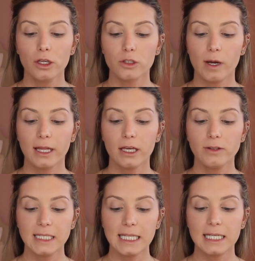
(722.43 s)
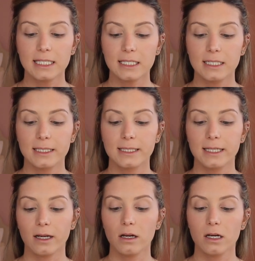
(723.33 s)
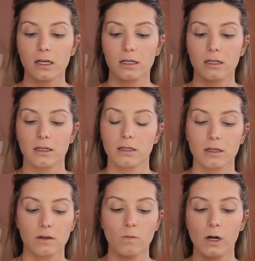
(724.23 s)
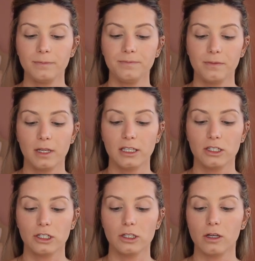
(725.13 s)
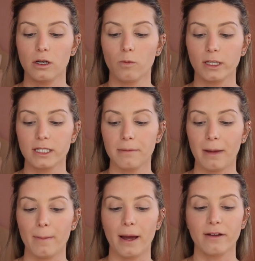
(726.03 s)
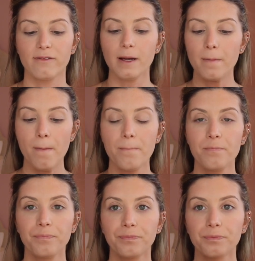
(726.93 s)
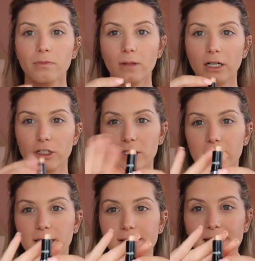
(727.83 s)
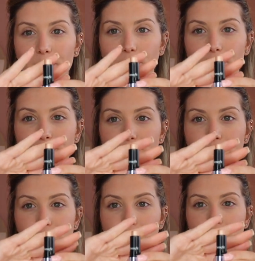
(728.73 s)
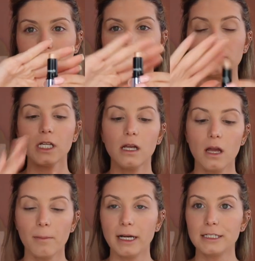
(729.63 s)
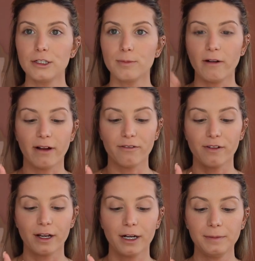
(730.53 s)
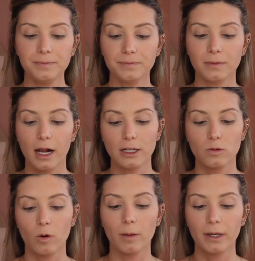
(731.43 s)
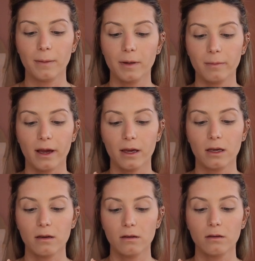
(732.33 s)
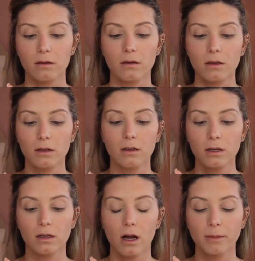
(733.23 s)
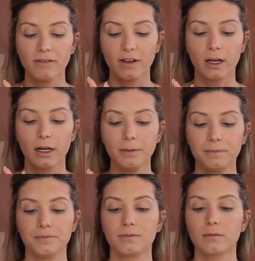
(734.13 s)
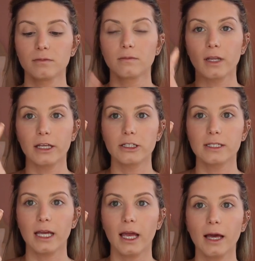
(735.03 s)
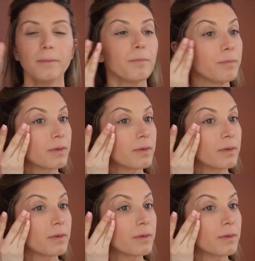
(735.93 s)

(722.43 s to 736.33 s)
So I like using this stick one. It's just the What's Up by Benefit. It's just a little sample. I just use my ring finger. I just warm it up on my finger. Just take it.